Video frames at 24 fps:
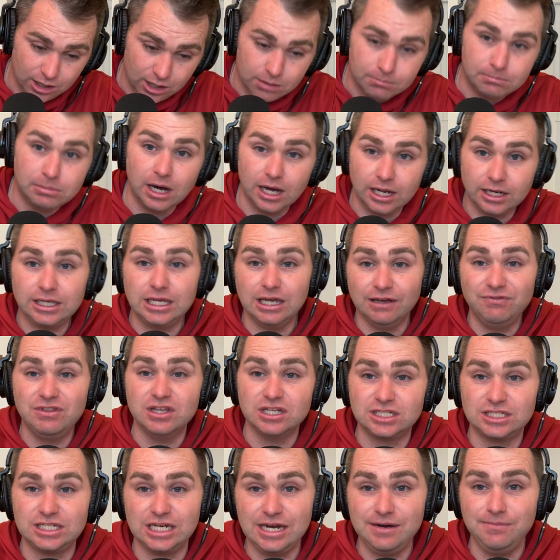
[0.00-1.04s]
But give
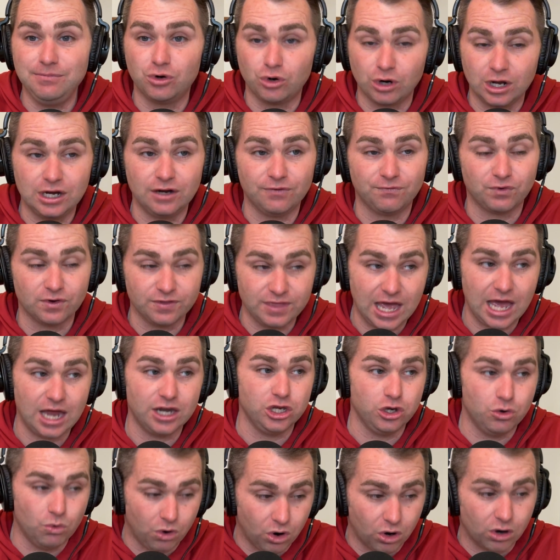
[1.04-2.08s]
this team credit for that.
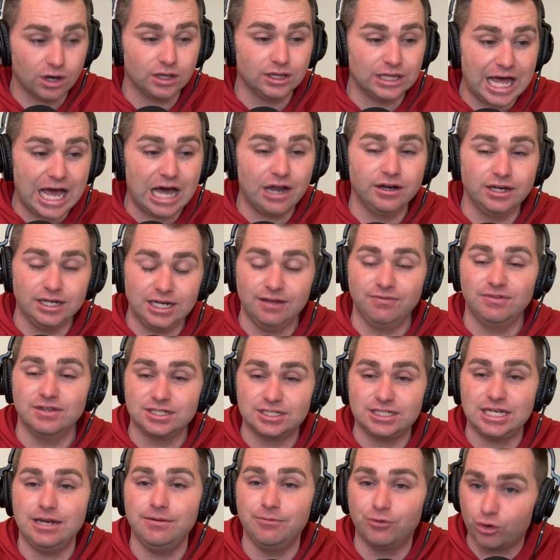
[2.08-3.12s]
You are allowed to give this
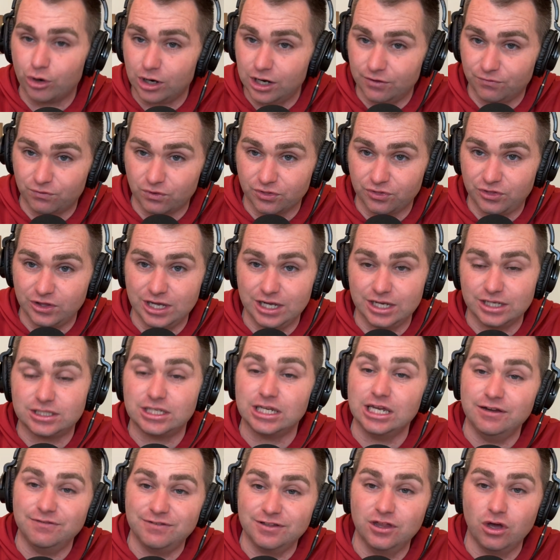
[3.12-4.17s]
team credit for things,
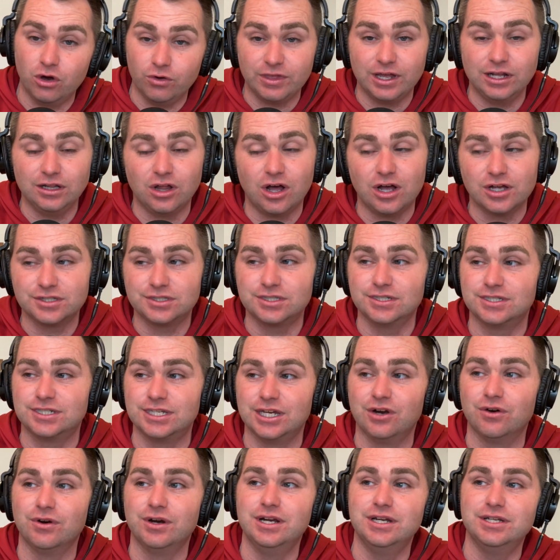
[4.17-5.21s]
even though they lost the
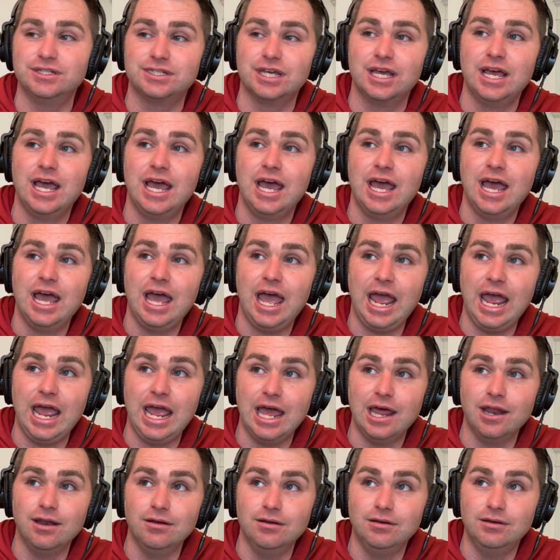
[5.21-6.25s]
series.
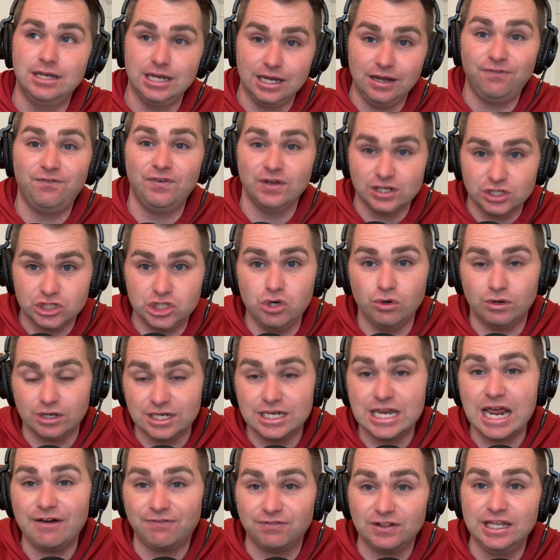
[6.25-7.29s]
And defense, you can
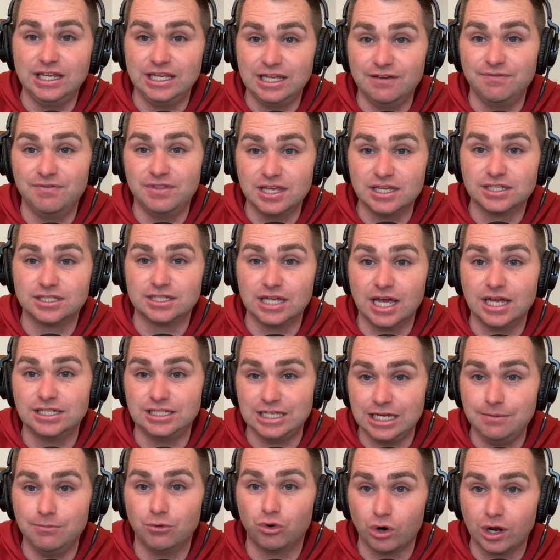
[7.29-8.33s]
definitely give this
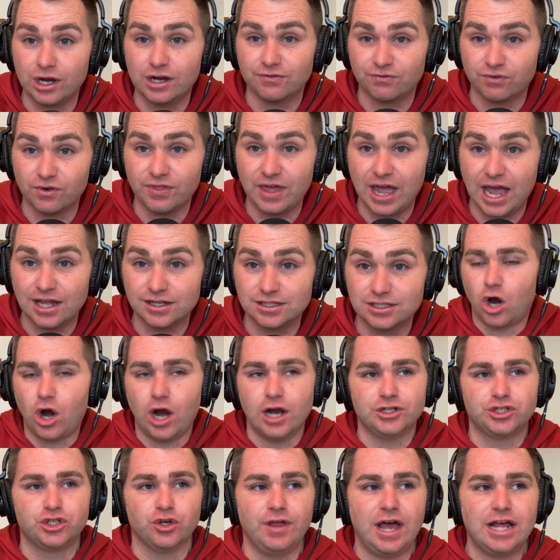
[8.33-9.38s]
team credit for that. All
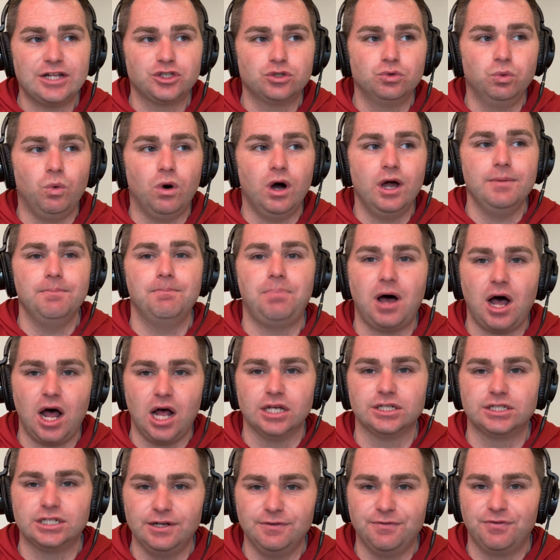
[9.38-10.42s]
right, so that's one
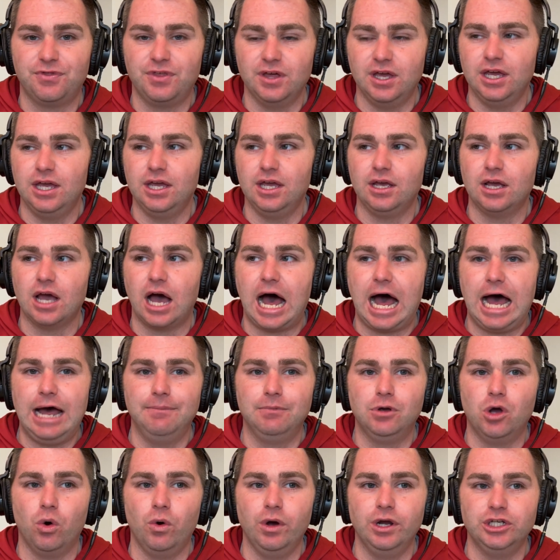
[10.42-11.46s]
positive thing.
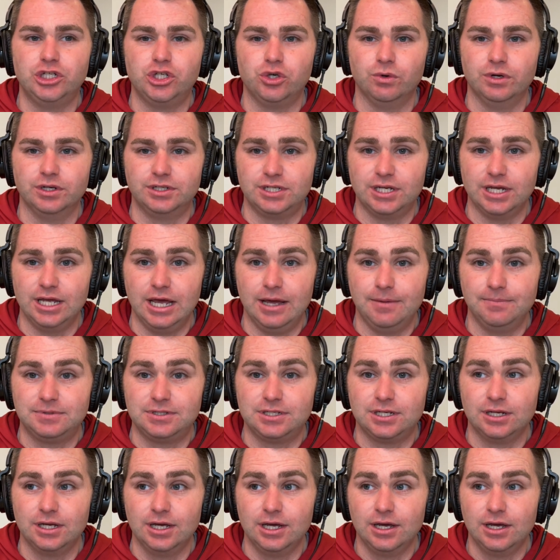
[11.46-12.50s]
I'm going to attempt